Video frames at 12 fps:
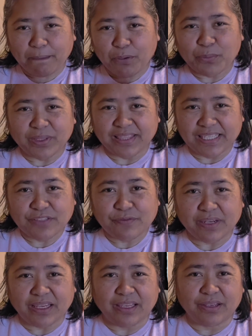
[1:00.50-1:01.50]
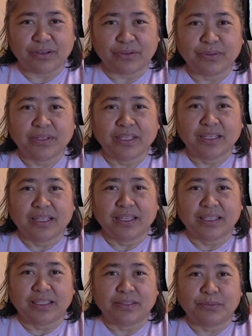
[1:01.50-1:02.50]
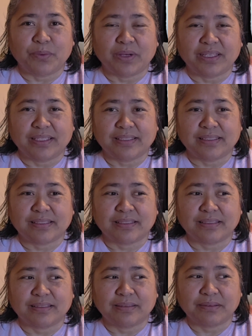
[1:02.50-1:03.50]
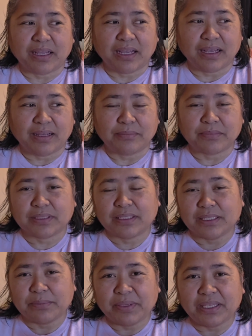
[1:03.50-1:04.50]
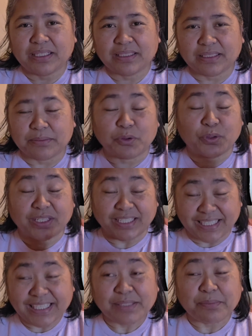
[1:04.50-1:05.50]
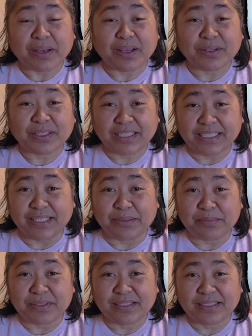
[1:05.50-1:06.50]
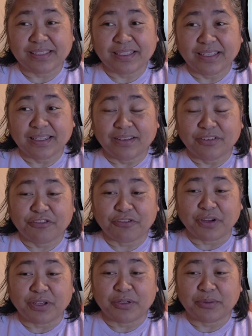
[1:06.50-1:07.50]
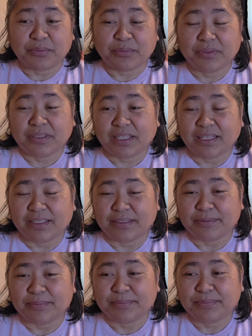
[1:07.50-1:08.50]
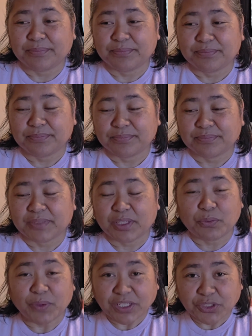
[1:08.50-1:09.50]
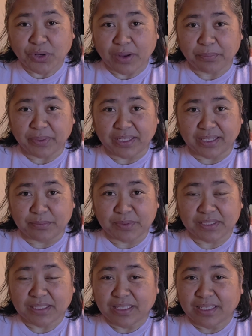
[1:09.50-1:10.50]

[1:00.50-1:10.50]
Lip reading: With this video, it was gonna be it is about clips from restaurant pickups.